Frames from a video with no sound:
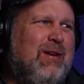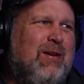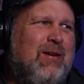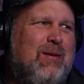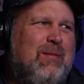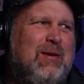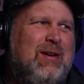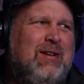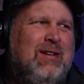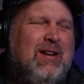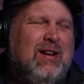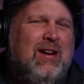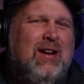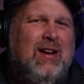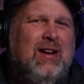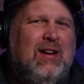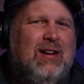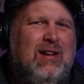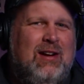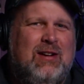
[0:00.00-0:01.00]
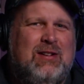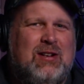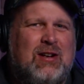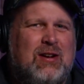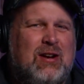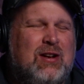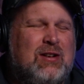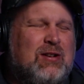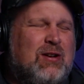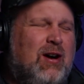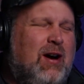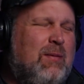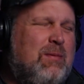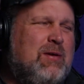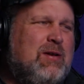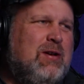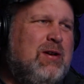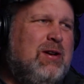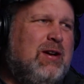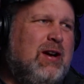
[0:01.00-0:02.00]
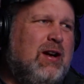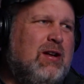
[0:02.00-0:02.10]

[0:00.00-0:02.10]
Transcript: I mean, it's a great opportunity